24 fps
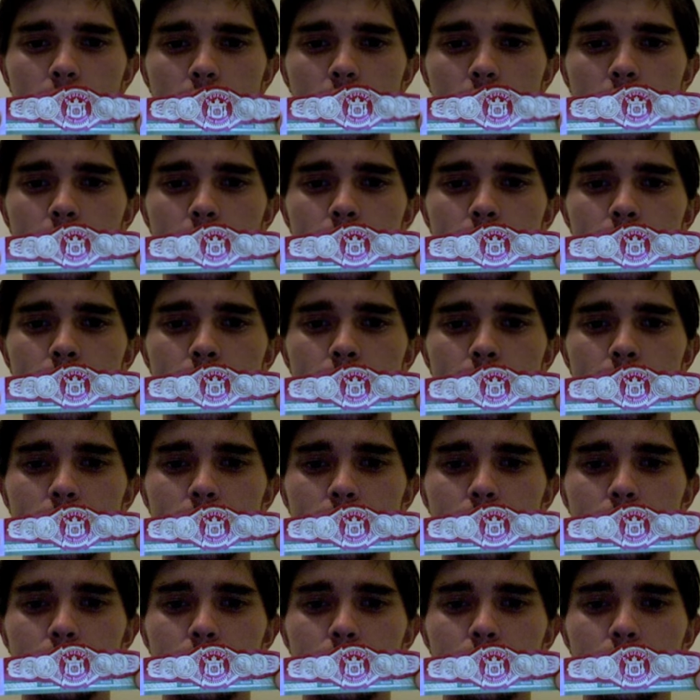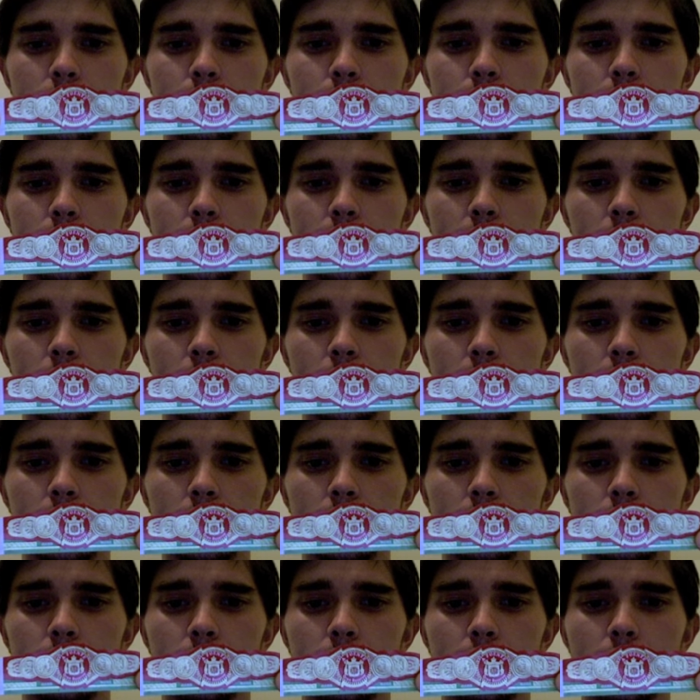All it says is Arturo Fuente,
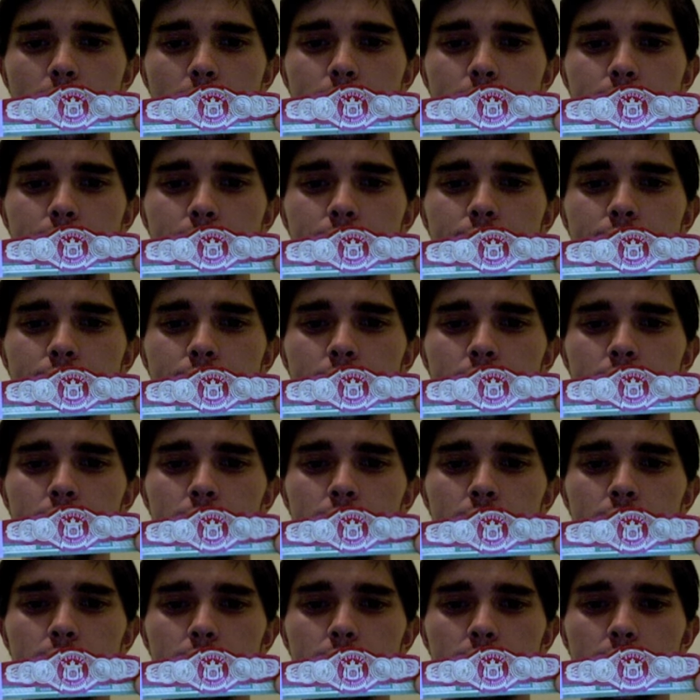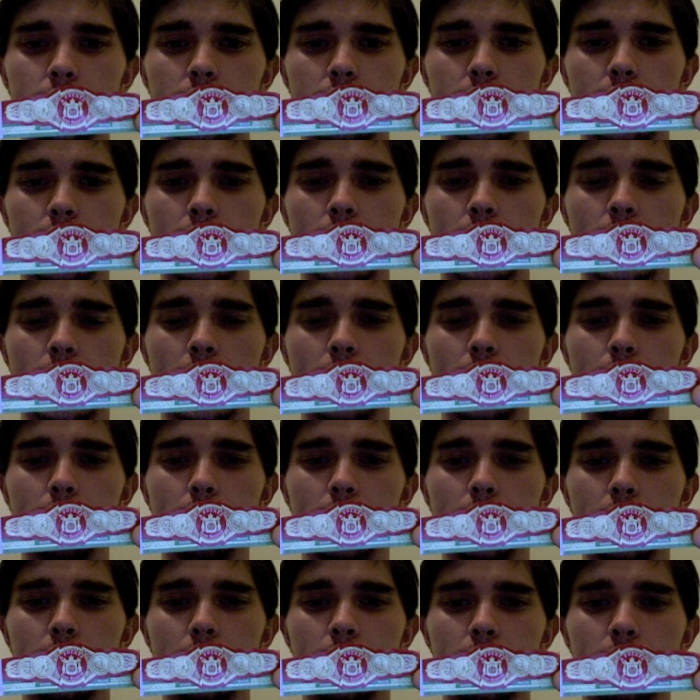Gran Reserva,
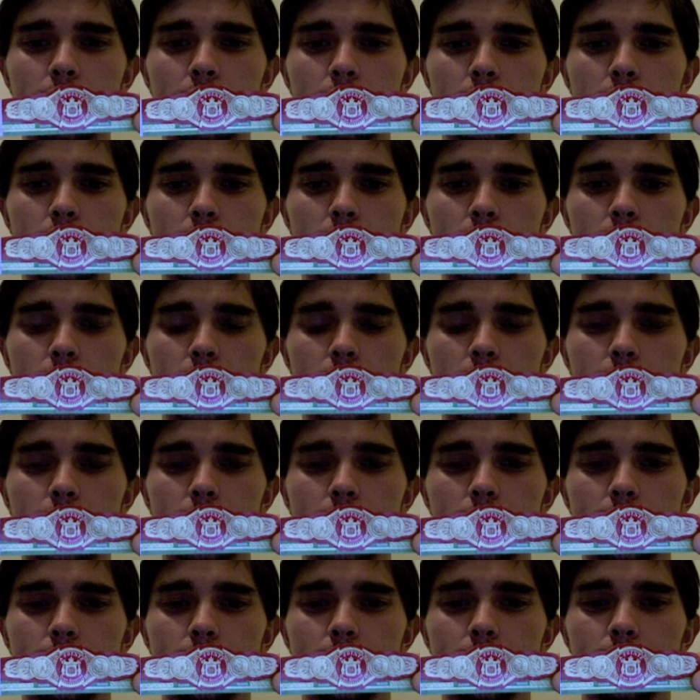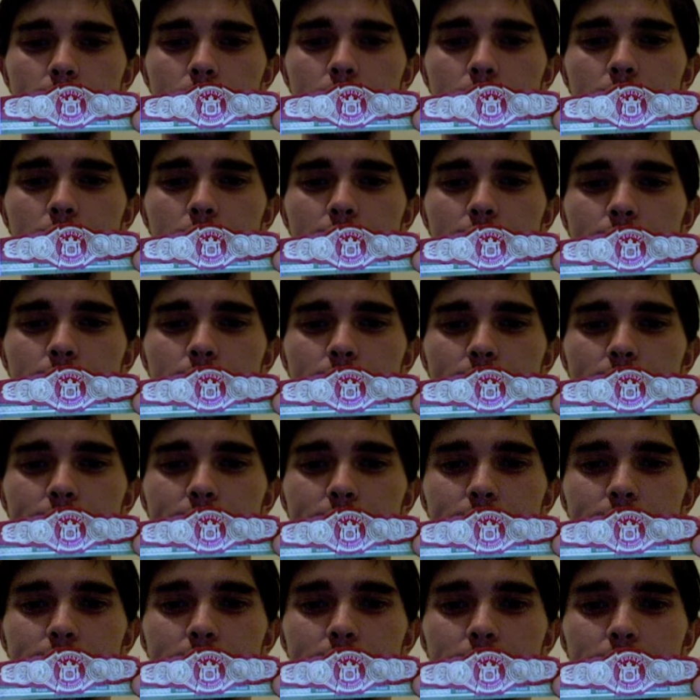handmade. That's
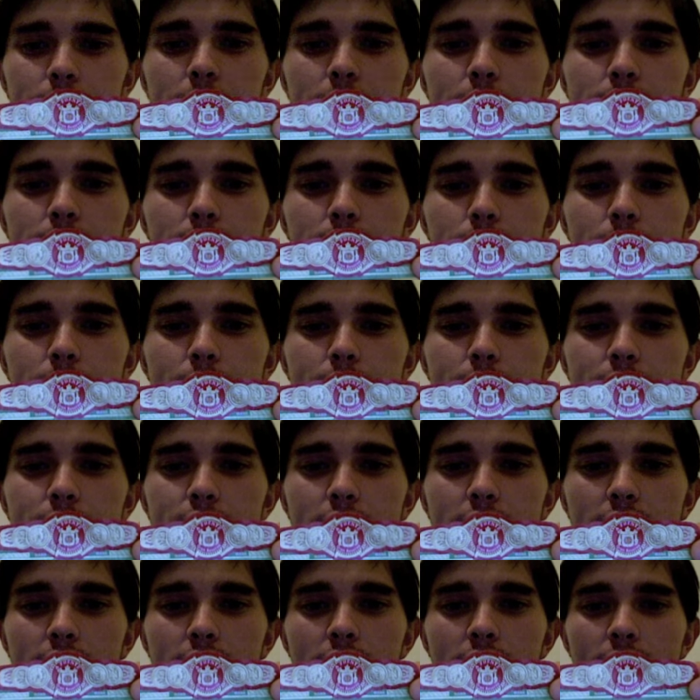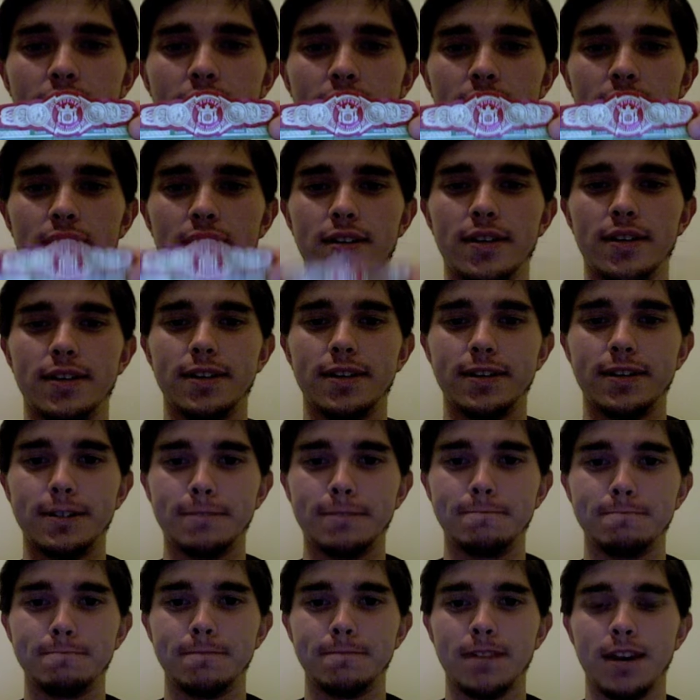the only information I got
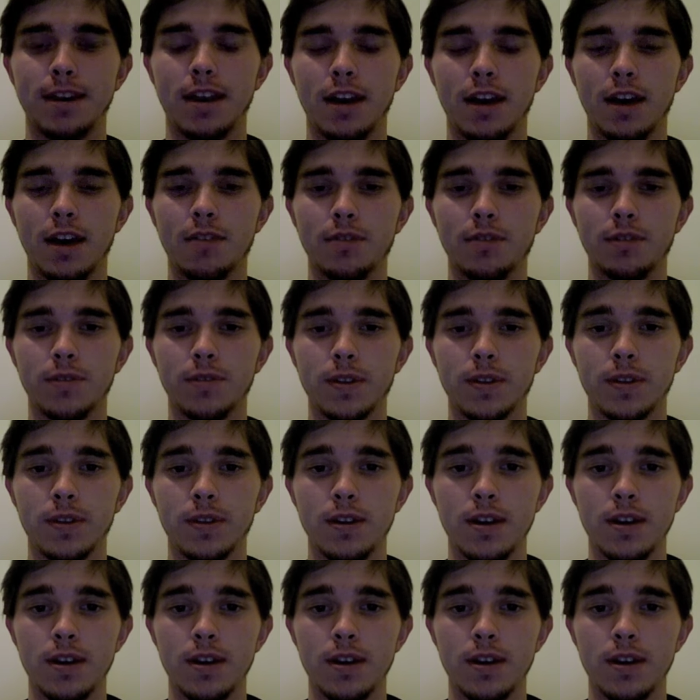that I have of it.